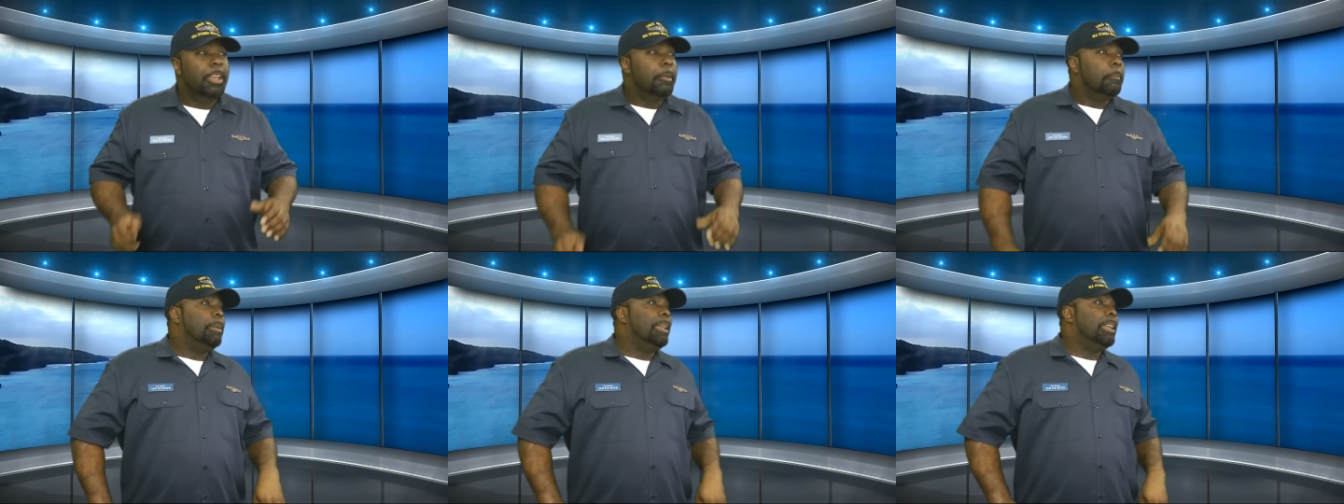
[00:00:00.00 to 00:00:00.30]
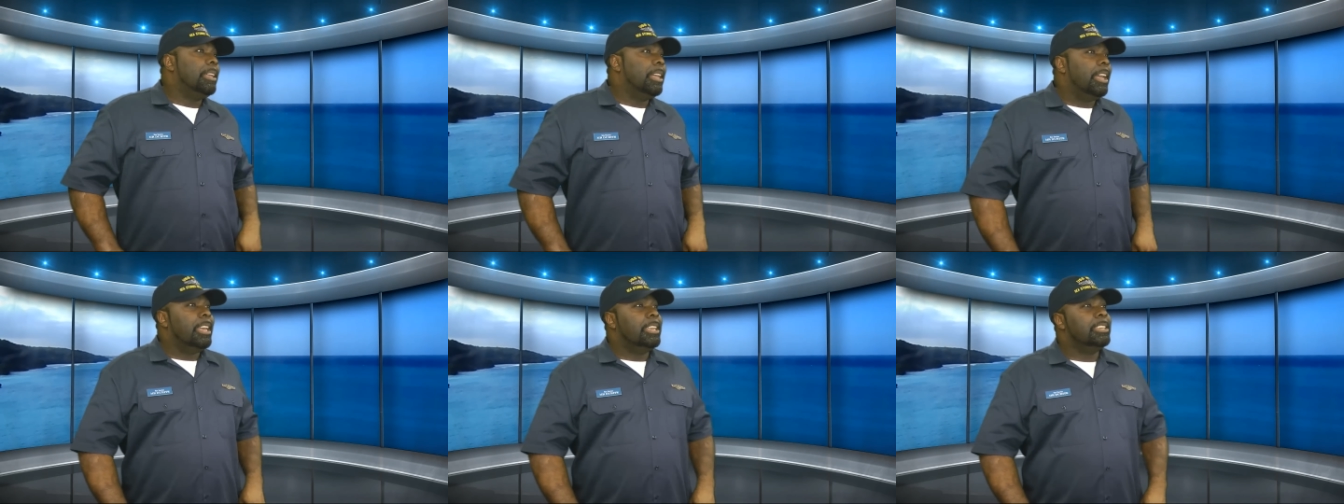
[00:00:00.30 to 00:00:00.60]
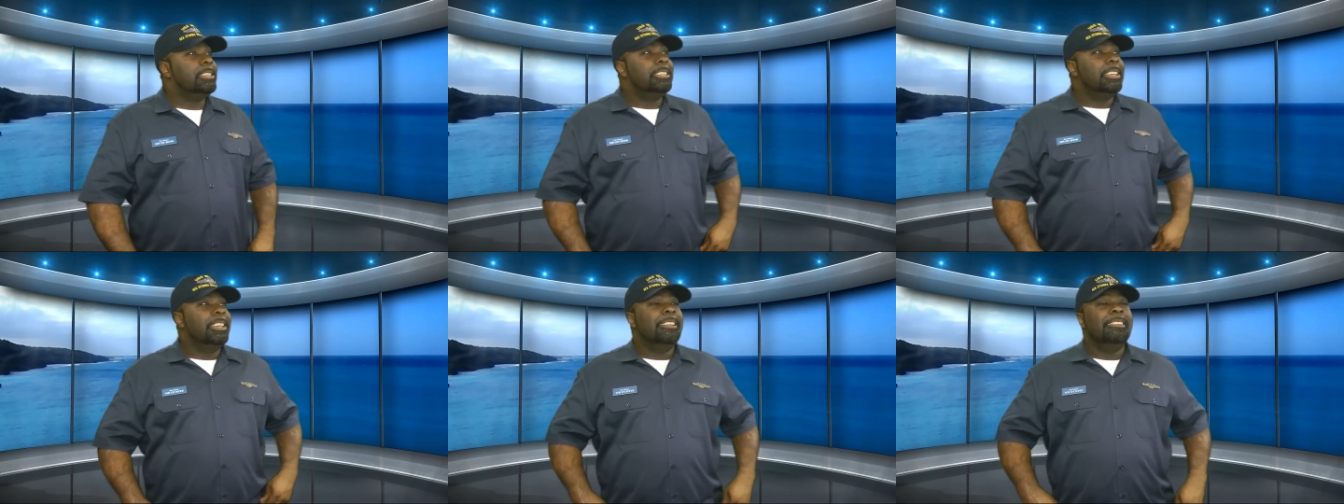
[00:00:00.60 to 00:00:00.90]

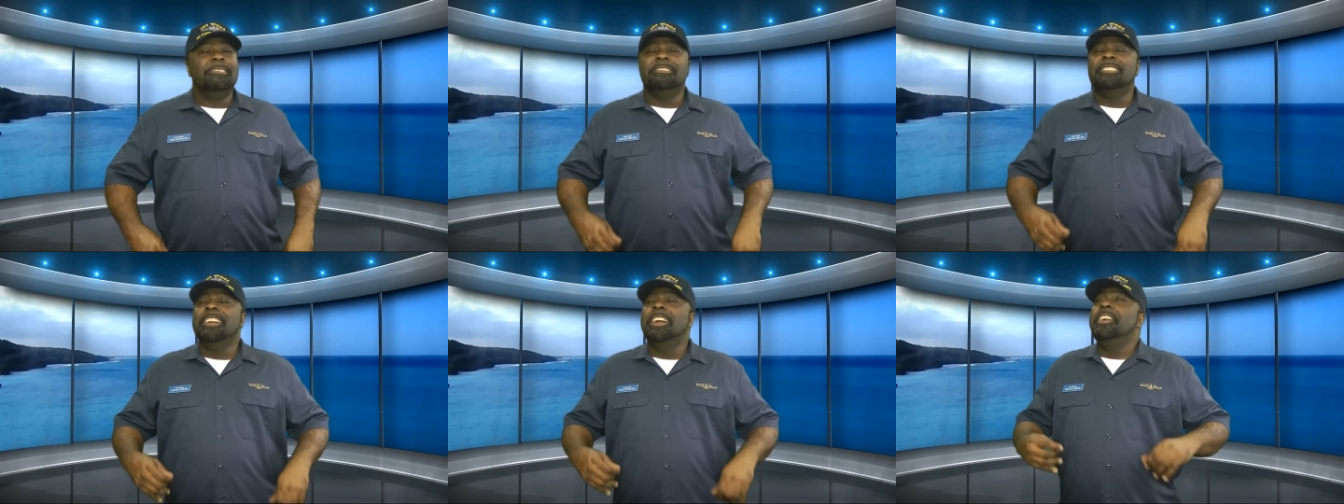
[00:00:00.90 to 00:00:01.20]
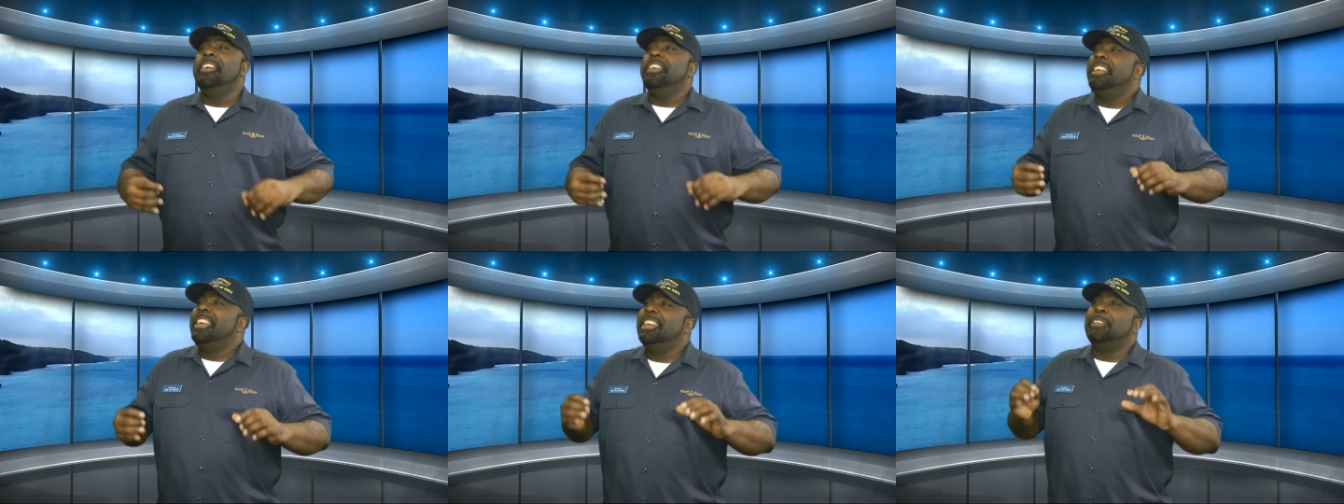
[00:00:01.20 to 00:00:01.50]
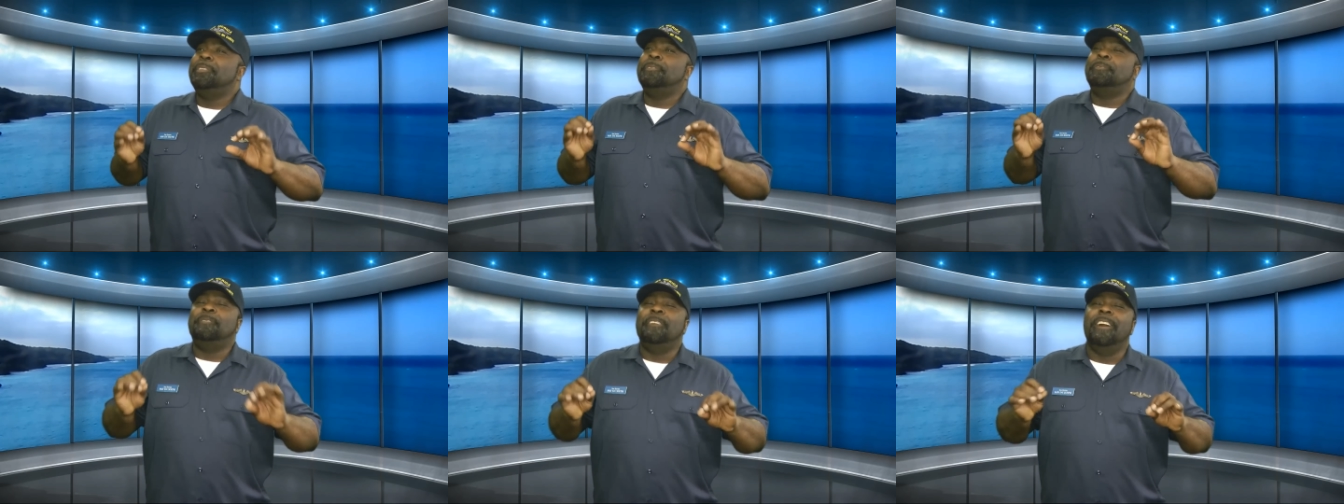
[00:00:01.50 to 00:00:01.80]
Because
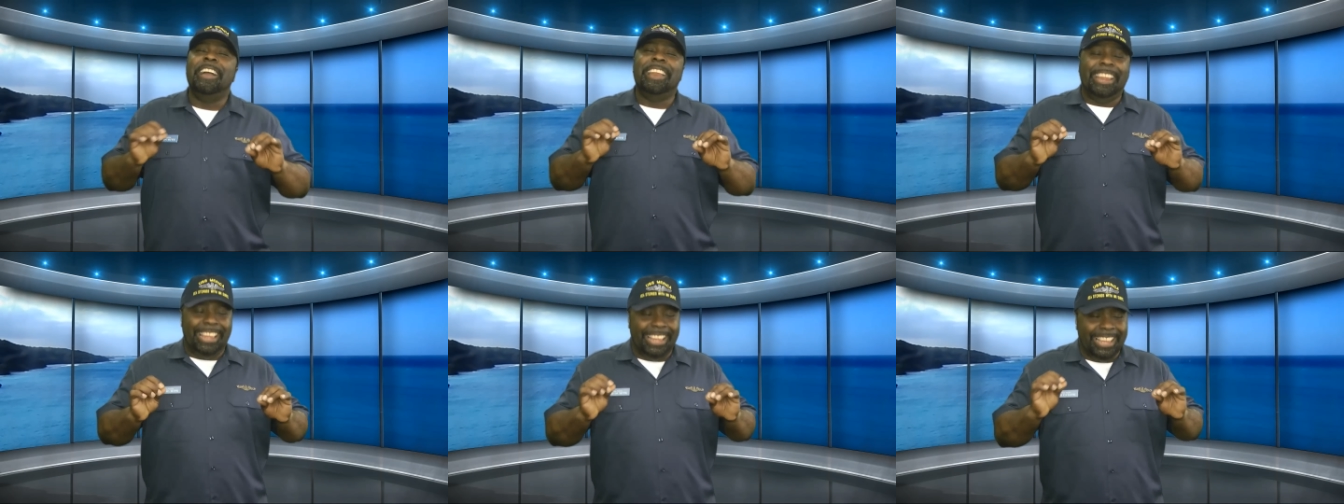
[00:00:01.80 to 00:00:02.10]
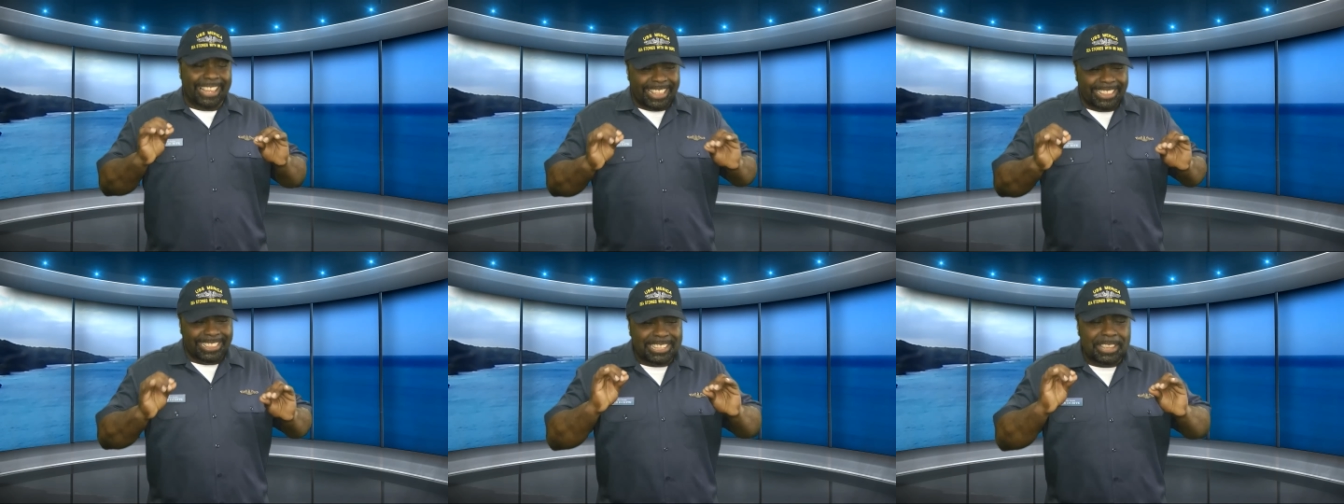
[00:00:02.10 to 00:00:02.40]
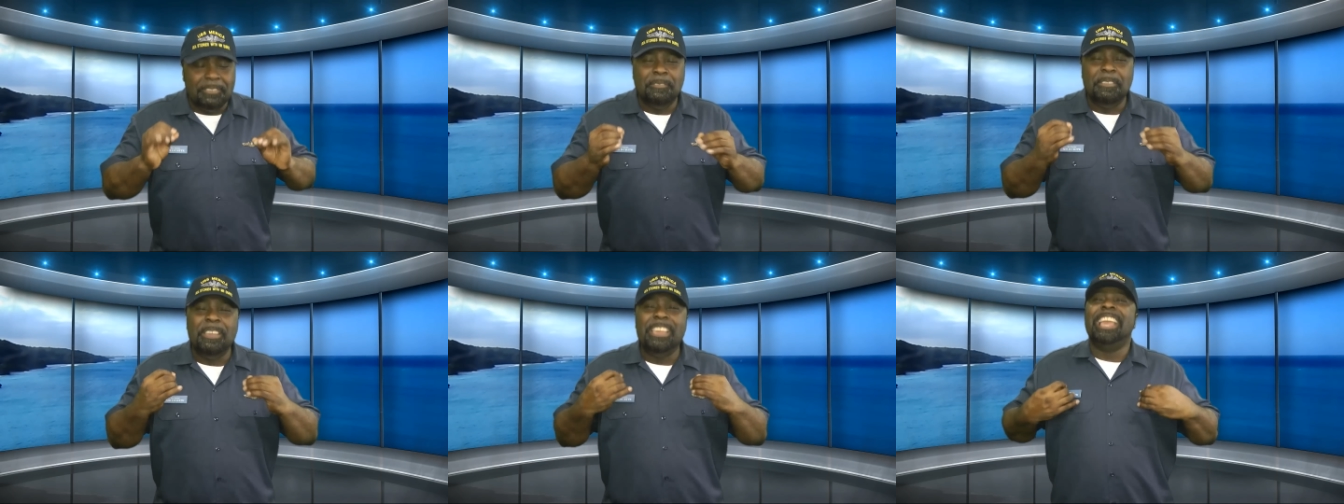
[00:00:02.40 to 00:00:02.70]
it's funny. To
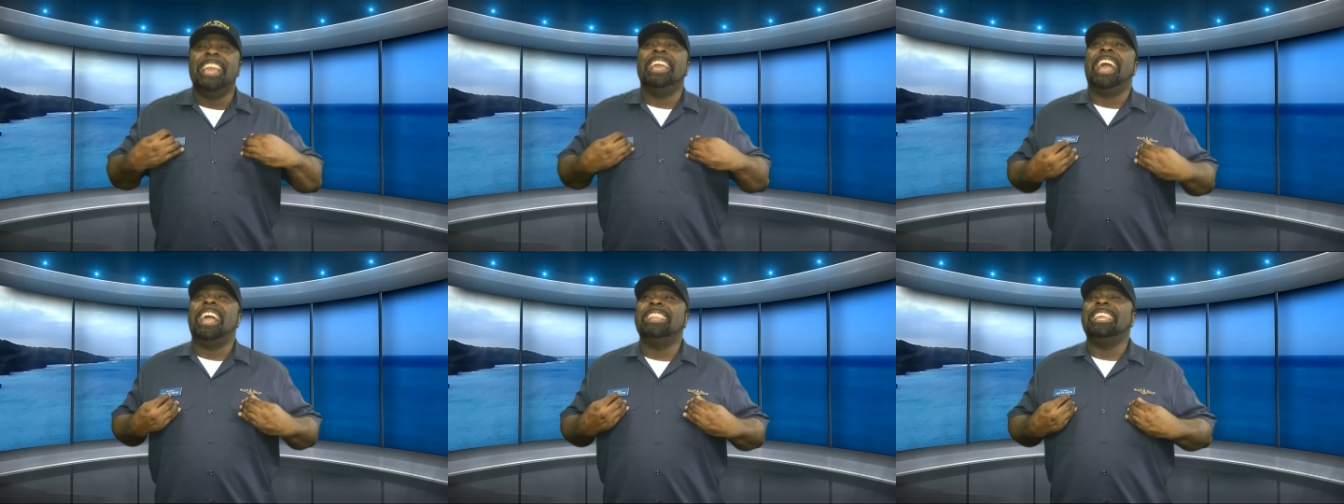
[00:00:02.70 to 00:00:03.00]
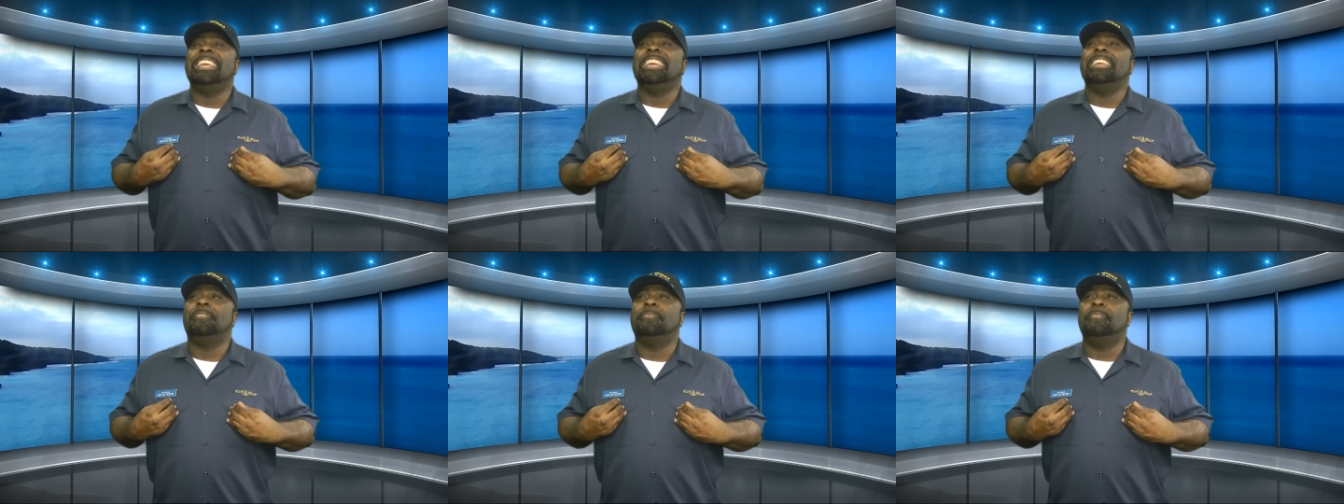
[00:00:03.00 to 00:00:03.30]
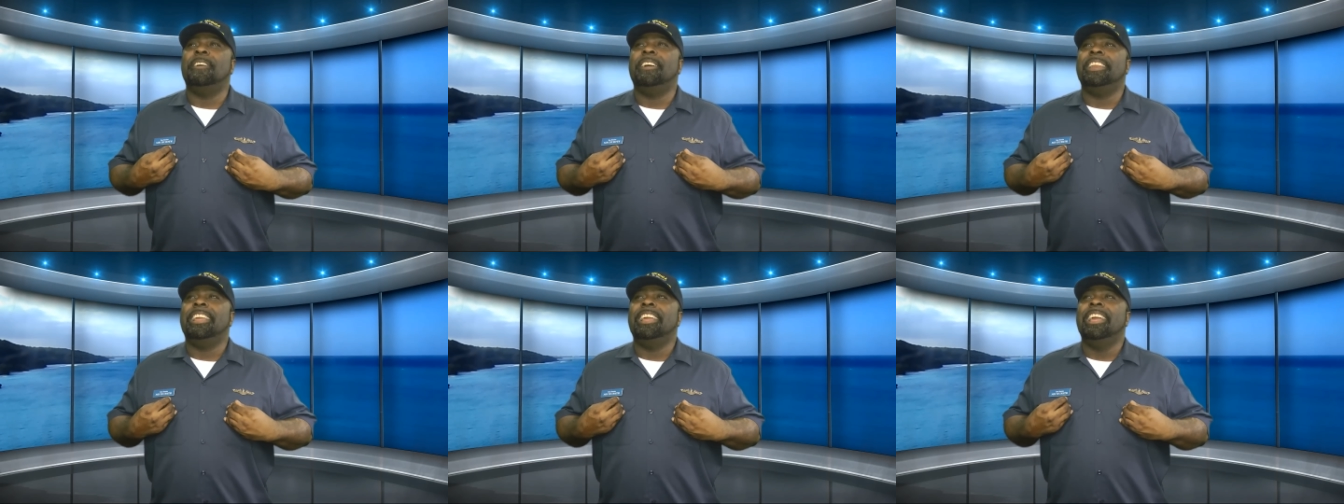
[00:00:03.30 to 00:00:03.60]
me, I think it's
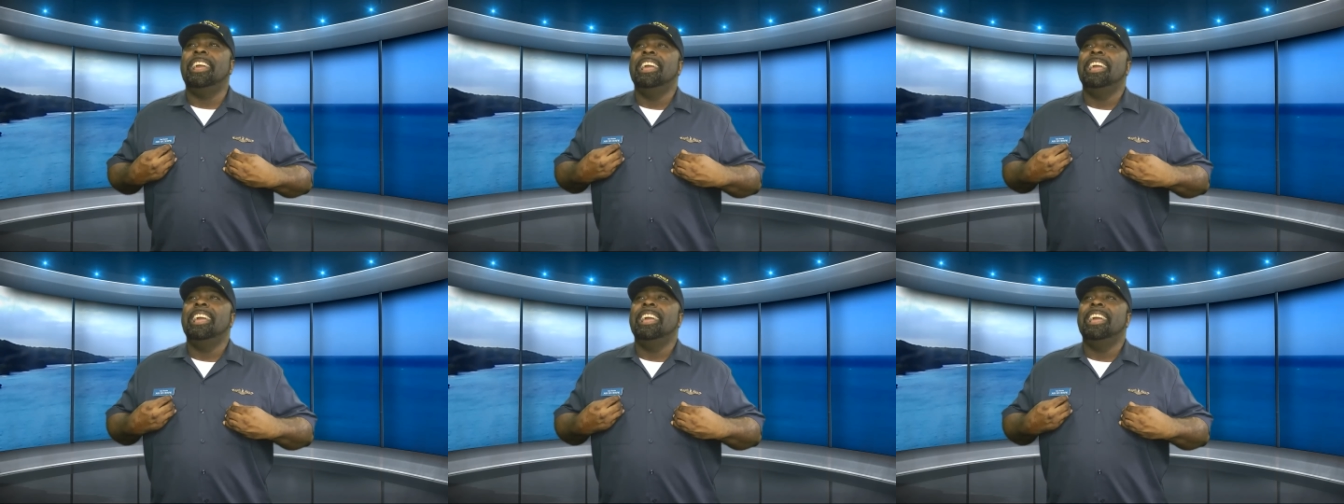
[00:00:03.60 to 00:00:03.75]
funny.